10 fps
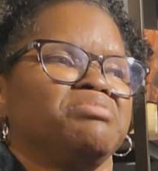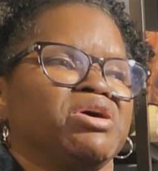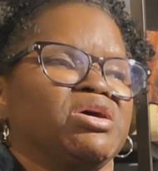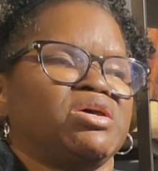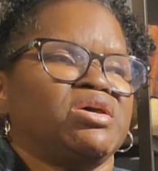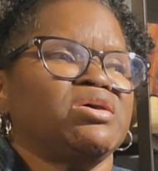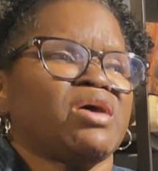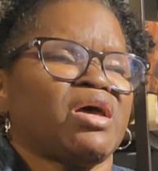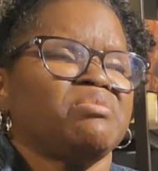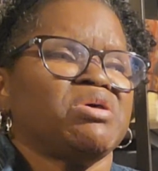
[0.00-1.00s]
But he
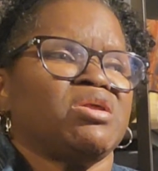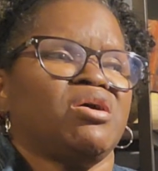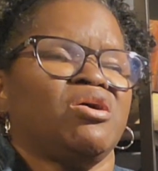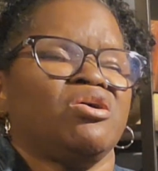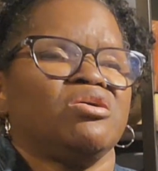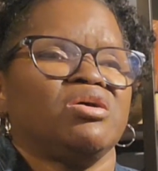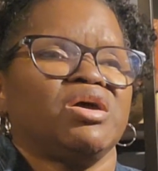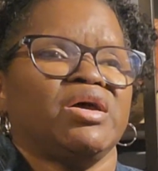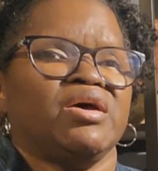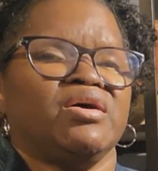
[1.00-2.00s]
came in there
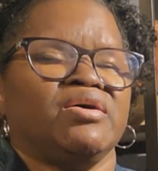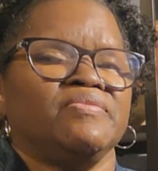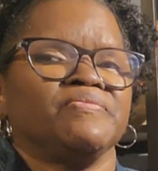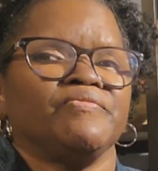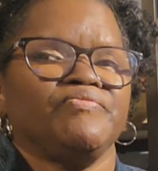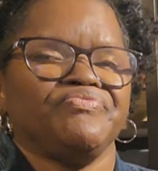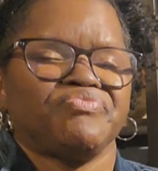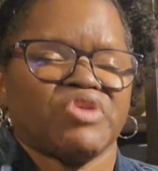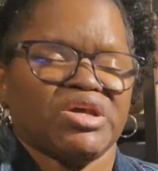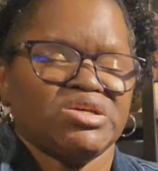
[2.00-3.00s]
and
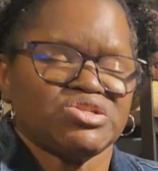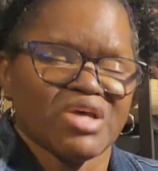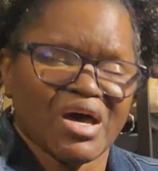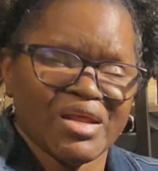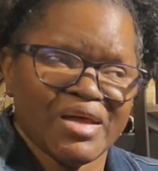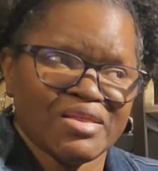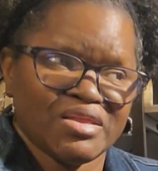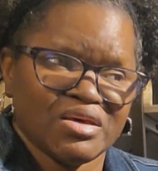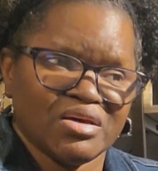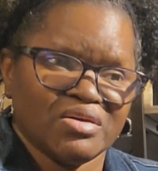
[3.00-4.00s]
he shot
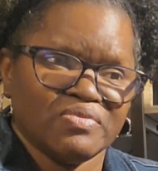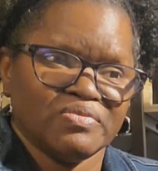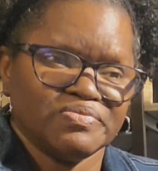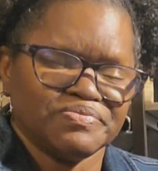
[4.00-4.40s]
at the